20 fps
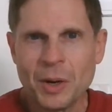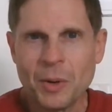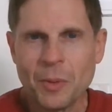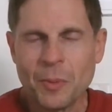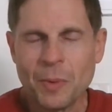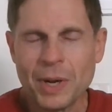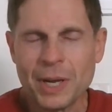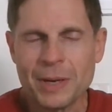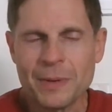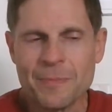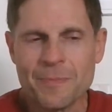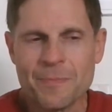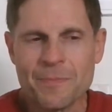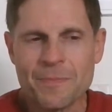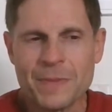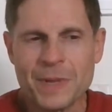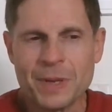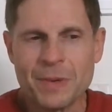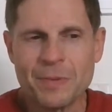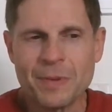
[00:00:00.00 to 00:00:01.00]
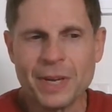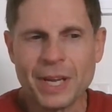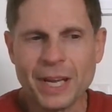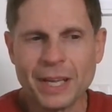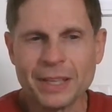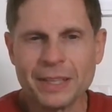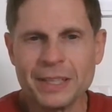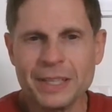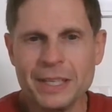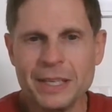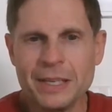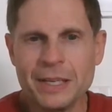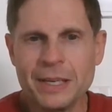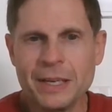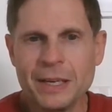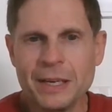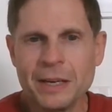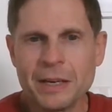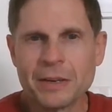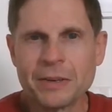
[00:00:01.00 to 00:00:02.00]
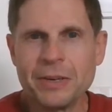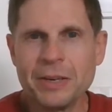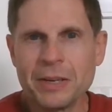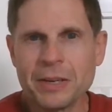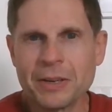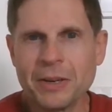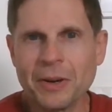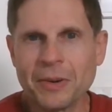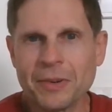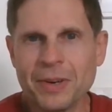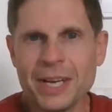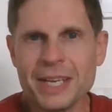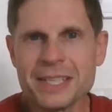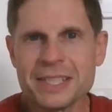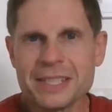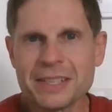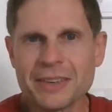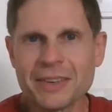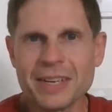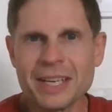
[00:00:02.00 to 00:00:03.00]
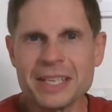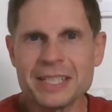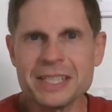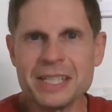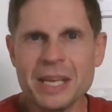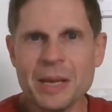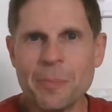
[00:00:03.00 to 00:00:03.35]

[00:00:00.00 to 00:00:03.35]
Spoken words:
when in reality, critical race theory is the